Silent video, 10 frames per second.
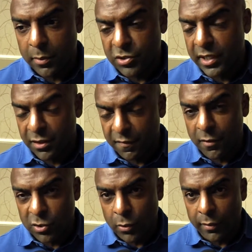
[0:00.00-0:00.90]
that we try and get the
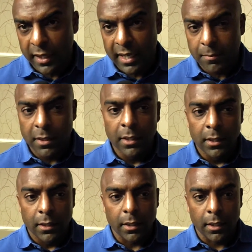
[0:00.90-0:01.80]
first goal of the game.
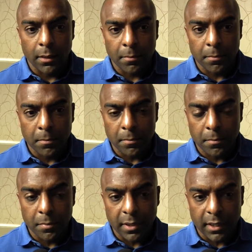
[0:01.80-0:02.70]

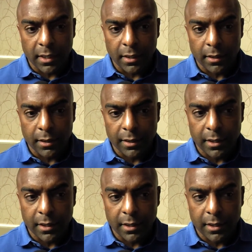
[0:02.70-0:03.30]
But